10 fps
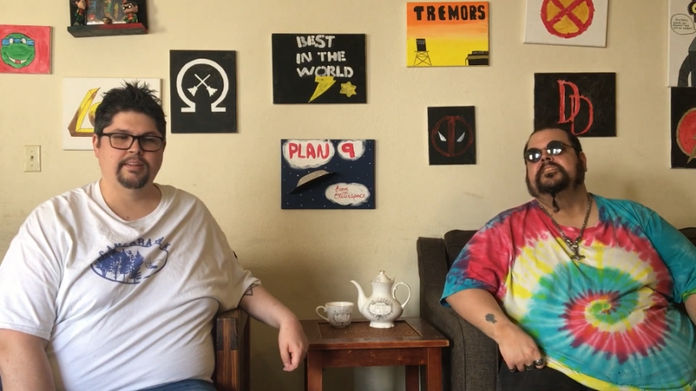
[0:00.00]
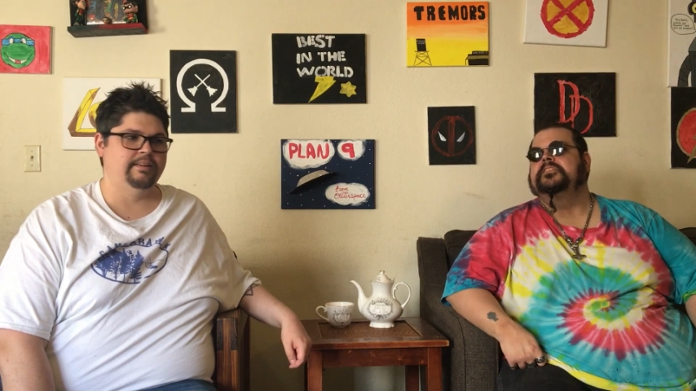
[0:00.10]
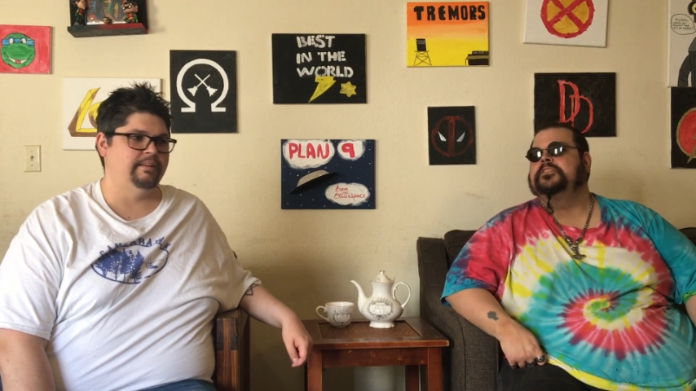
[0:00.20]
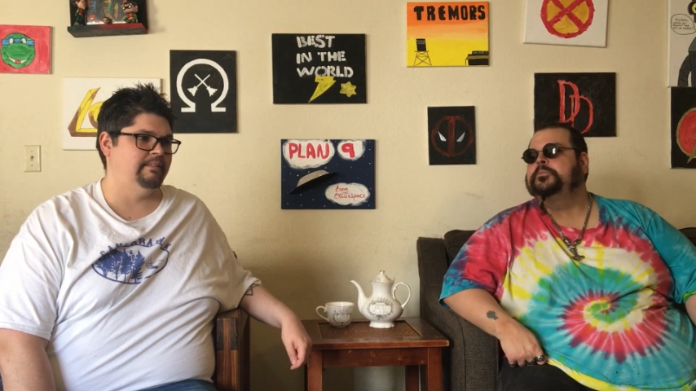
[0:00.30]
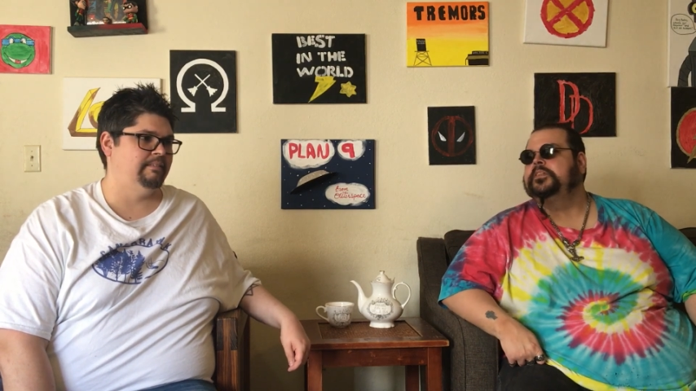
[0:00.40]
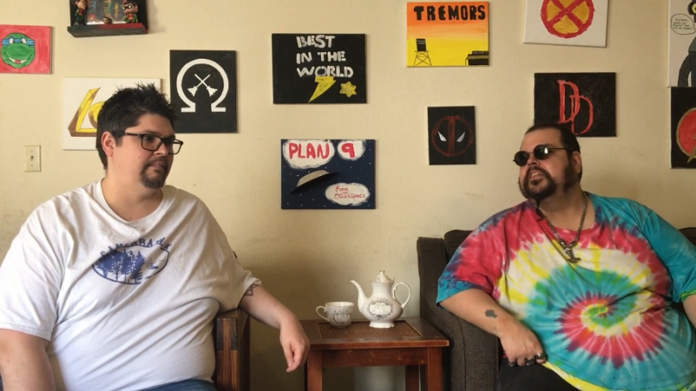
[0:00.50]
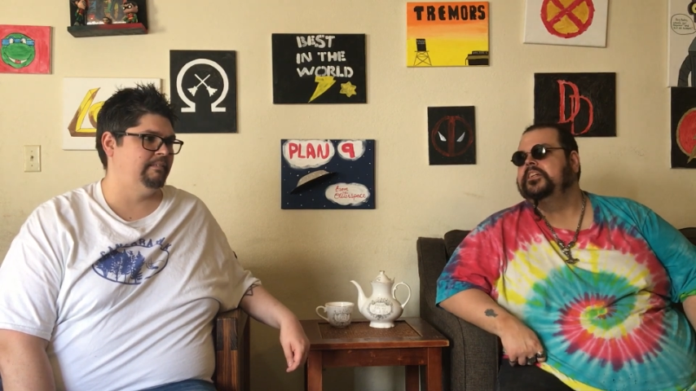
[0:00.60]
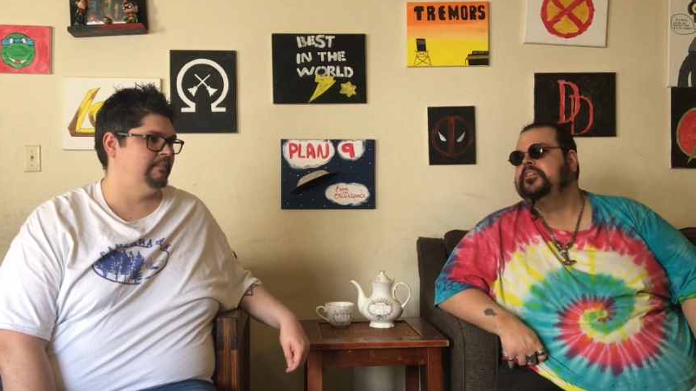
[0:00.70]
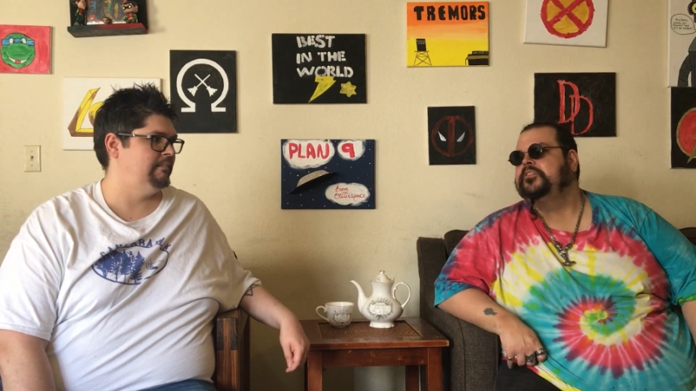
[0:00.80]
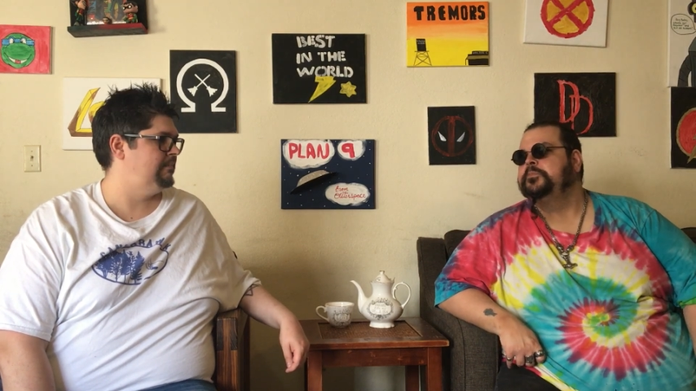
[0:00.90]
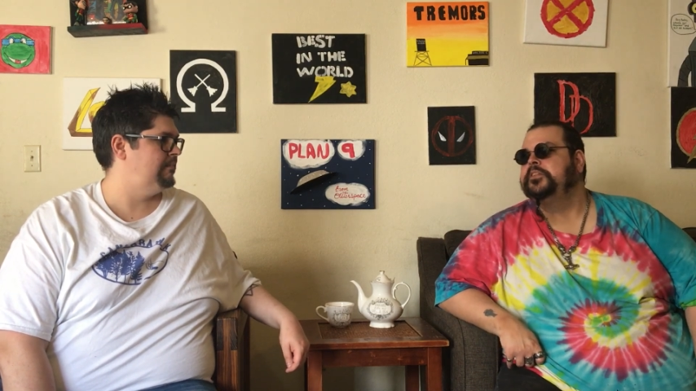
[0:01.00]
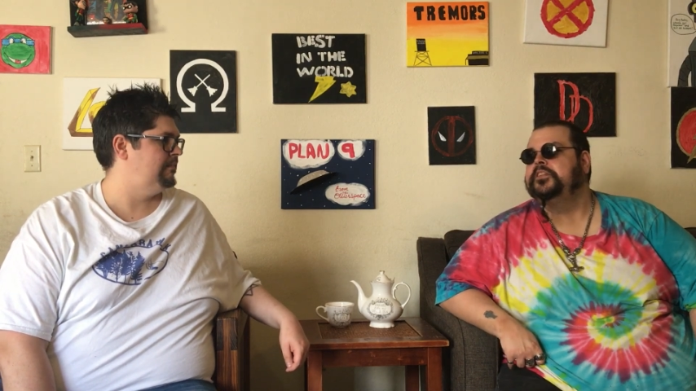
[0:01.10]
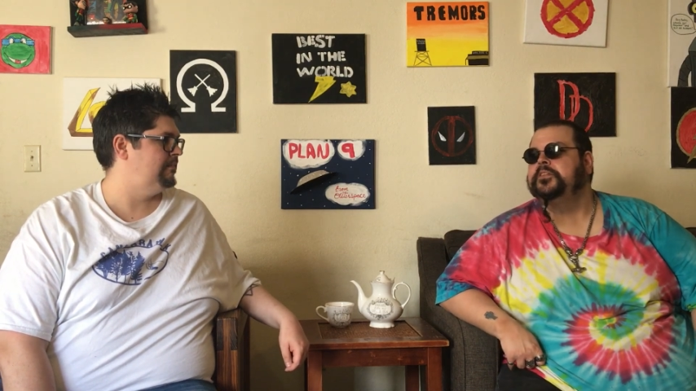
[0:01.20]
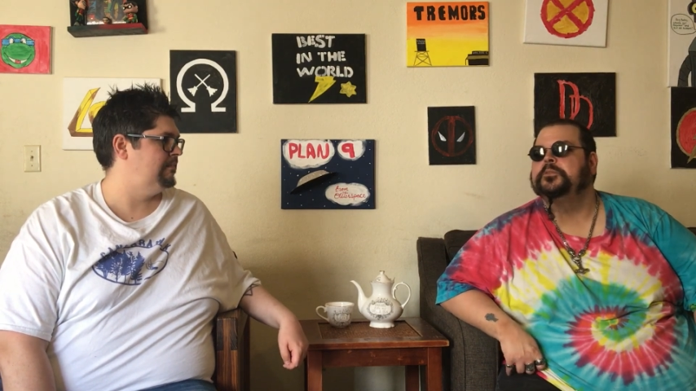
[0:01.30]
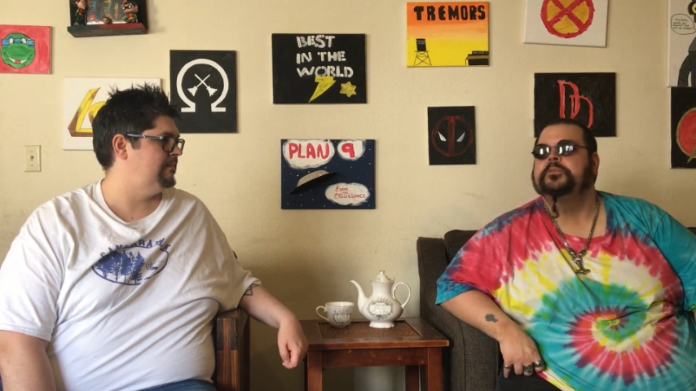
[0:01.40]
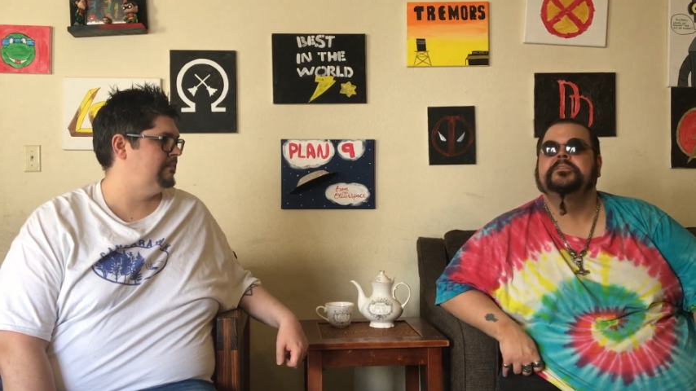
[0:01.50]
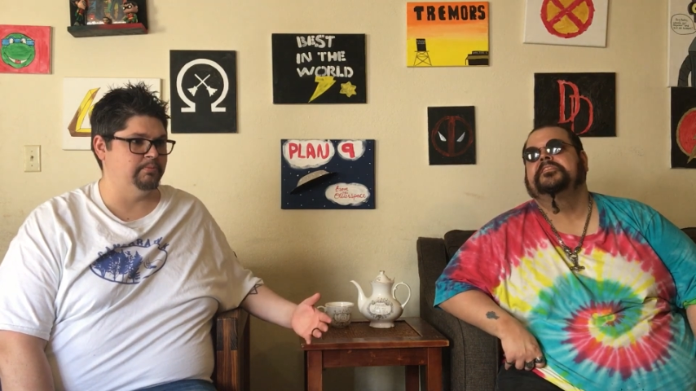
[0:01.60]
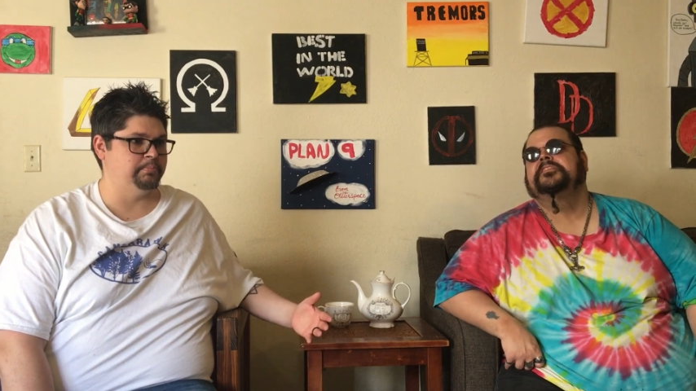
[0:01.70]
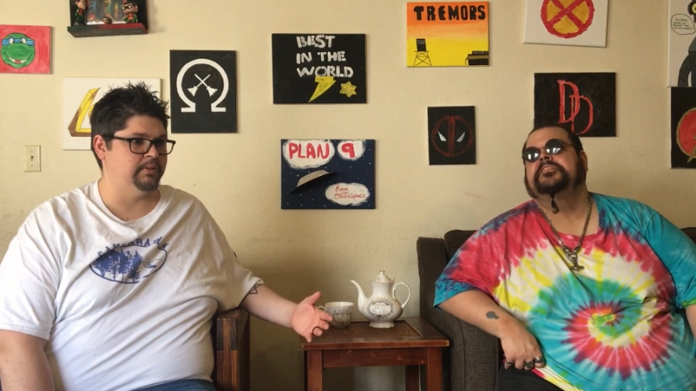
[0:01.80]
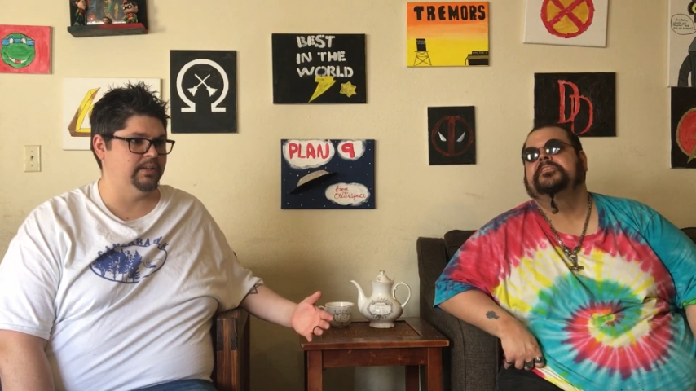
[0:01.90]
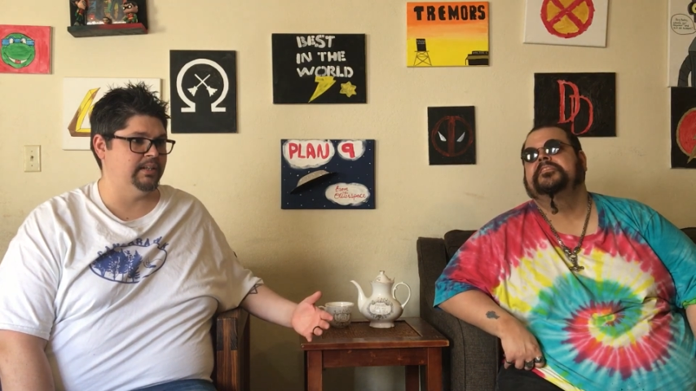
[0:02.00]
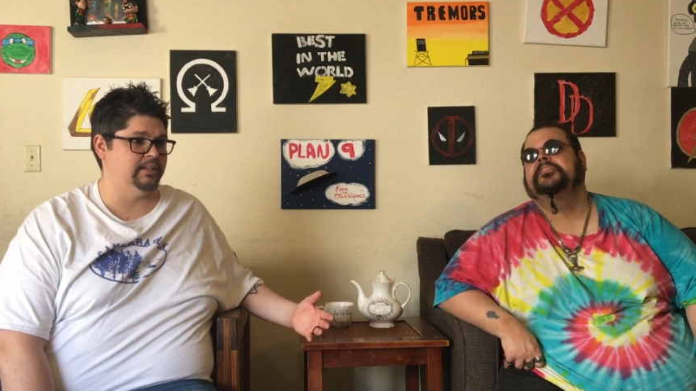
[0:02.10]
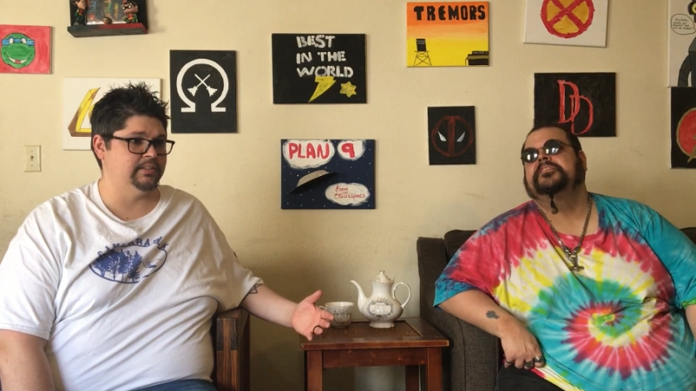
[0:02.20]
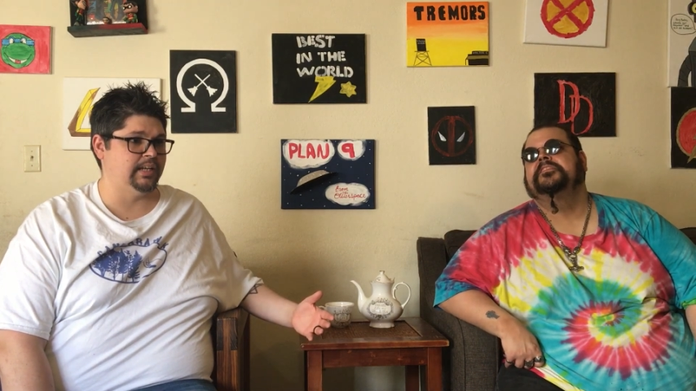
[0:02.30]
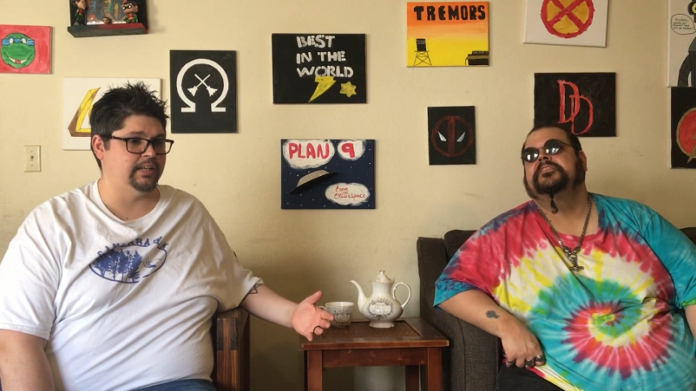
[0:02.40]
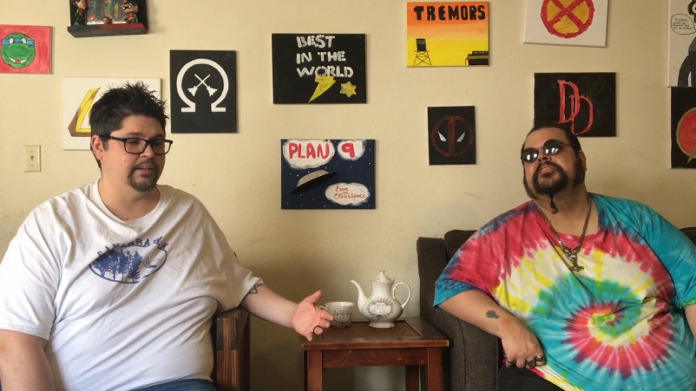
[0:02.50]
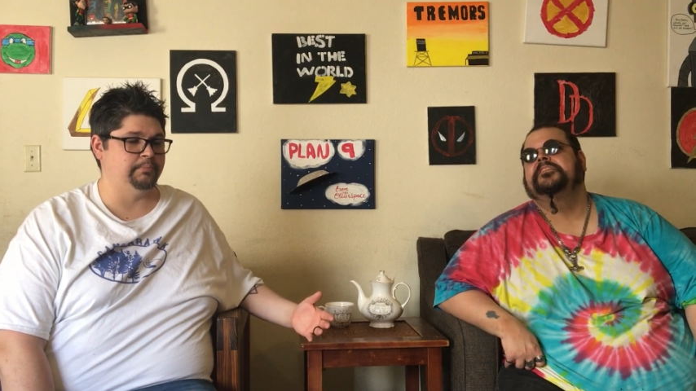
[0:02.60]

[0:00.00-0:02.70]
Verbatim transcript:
Speaker 1: Nobody else but you.
Speaker 2: Put it in because I needed a